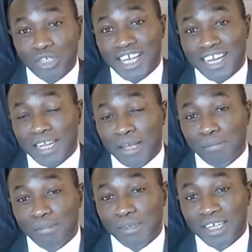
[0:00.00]
get
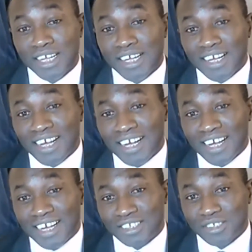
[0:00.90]
them
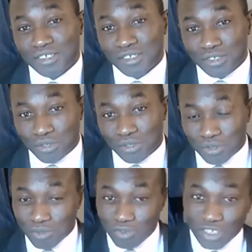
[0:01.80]
to
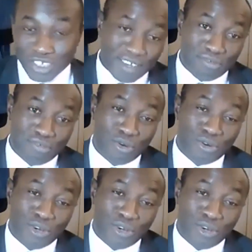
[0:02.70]
volunteer for